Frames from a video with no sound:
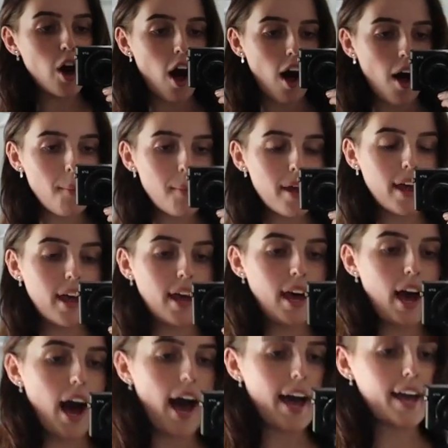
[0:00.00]
top
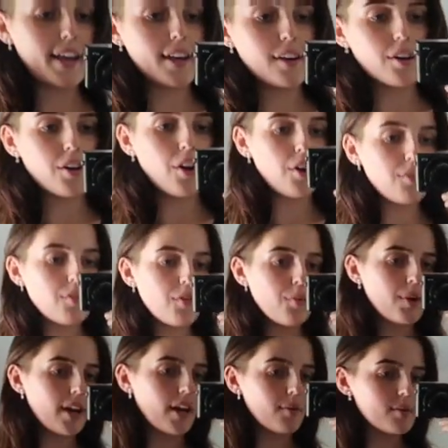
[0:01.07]
I got over
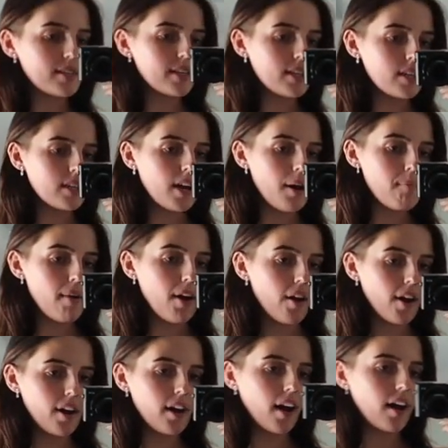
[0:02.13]
when I was in
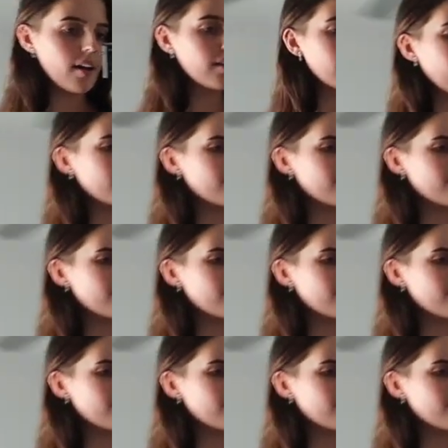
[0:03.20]
America.